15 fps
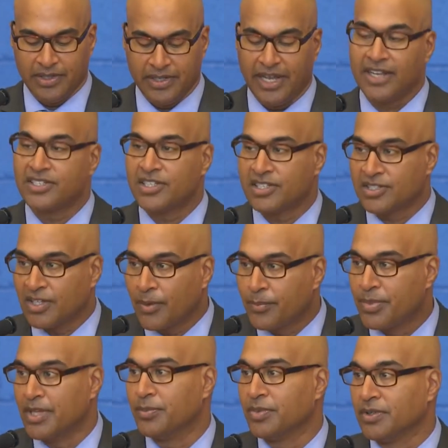not just some
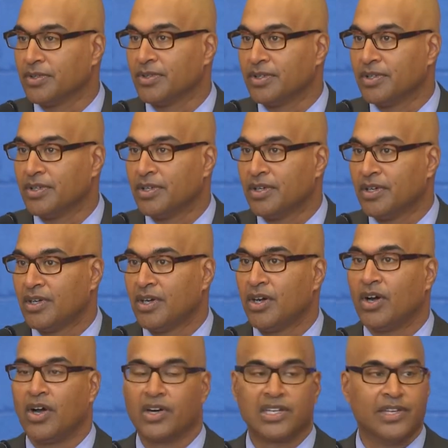people,
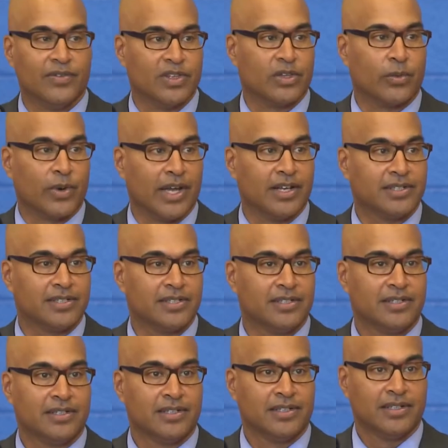are given the right
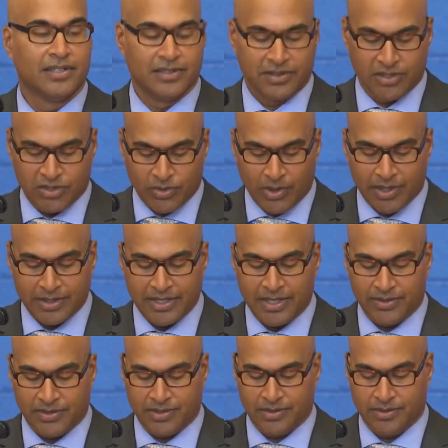to strong
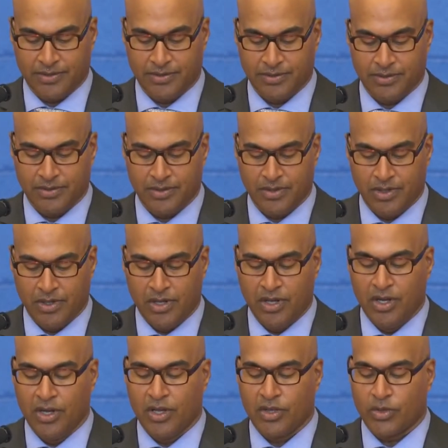counsel,
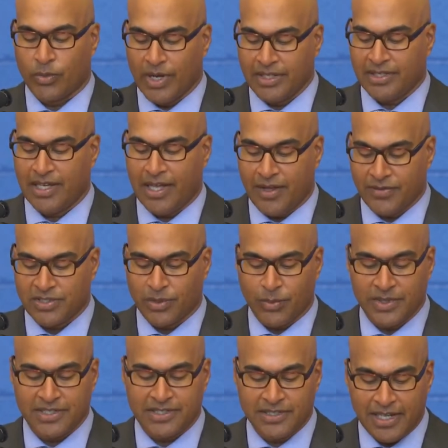the right to have
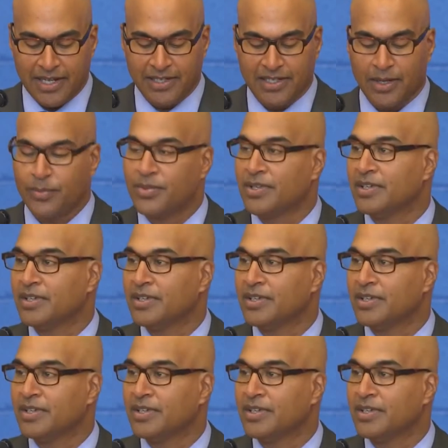someone stand up